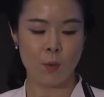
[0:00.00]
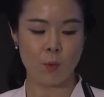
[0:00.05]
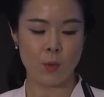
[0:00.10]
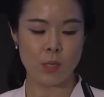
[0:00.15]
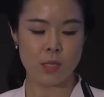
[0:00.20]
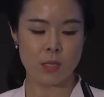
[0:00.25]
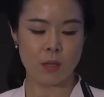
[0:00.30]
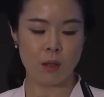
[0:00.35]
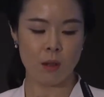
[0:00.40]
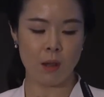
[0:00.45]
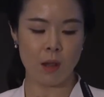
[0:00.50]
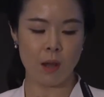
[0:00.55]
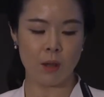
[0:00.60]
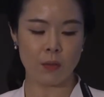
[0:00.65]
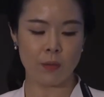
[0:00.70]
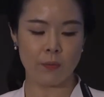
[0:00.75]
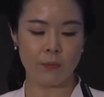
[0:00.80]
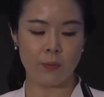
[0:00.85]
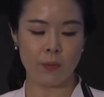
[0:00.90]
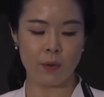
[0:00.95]
which
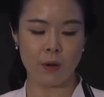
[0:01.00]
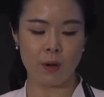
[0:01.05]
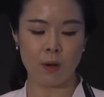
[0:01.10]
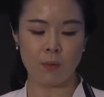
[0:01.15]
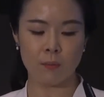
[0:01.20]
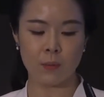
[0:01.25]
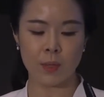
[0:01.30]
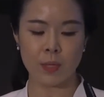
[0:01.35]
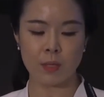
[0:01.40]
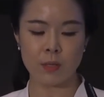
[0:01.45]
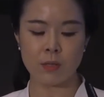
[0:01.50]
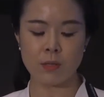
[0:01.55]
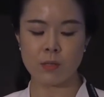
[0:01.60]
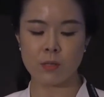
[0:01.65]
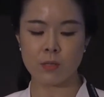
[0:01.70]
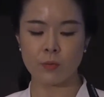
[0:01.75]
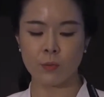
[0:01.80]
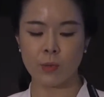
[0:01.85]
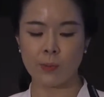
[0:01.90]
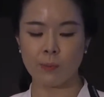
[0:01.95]
allowed for
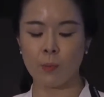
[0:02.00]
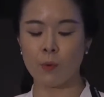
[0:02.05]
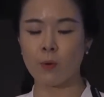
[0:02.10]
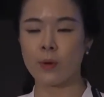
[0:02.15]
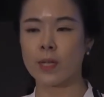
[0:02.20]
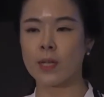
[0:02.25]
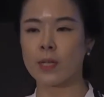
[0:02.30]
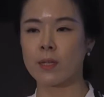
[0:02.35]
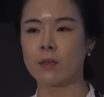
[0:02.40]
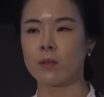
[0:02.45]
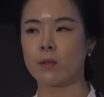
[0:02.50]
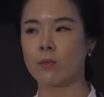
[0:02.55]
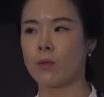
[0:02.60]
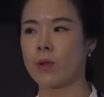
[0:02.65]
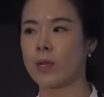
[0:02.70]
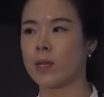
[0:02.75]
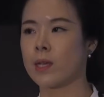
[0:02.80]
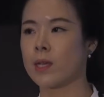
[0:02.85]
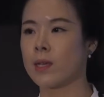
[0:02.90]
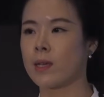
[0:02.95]
convenience reporting,
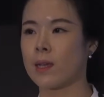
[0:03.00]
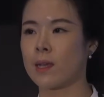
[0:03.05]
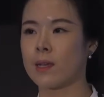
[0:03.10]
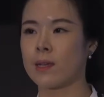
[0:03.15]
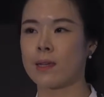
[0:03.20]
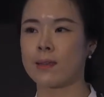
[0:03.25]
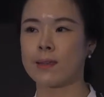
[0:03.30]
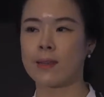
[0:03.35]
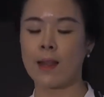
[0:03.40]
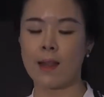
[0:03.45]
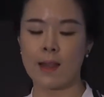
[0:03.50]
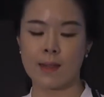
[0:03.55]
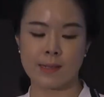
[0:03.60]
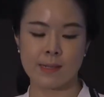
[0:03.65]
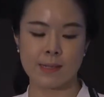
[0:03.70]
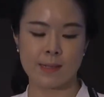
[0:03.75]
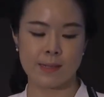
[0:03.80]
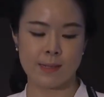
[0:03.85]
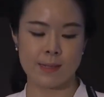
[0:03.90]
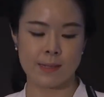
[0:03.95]
tracking, and
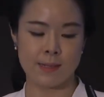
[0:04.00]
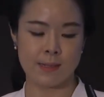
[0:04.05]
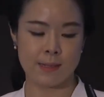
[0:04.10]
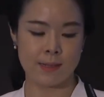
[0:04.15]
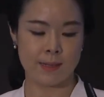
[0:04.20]
analysis.